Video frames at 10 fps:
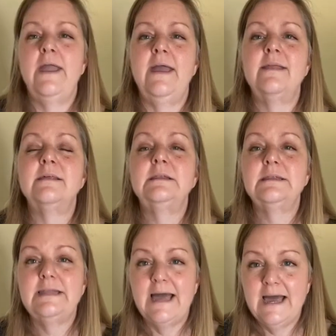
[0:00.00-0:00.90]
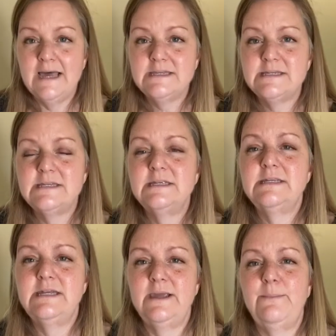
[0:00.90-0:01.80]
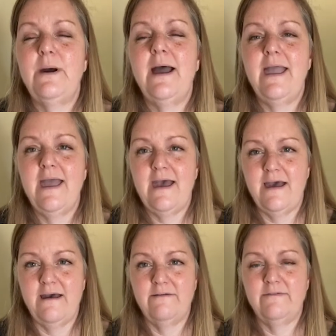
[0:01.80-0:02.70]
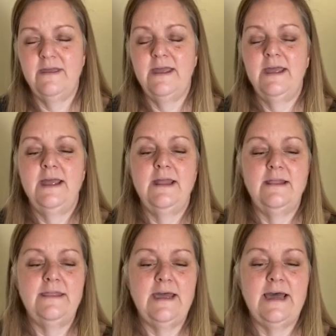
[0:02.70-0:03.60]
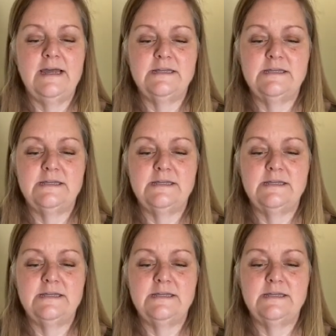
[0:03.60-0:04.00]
and the last tip I have that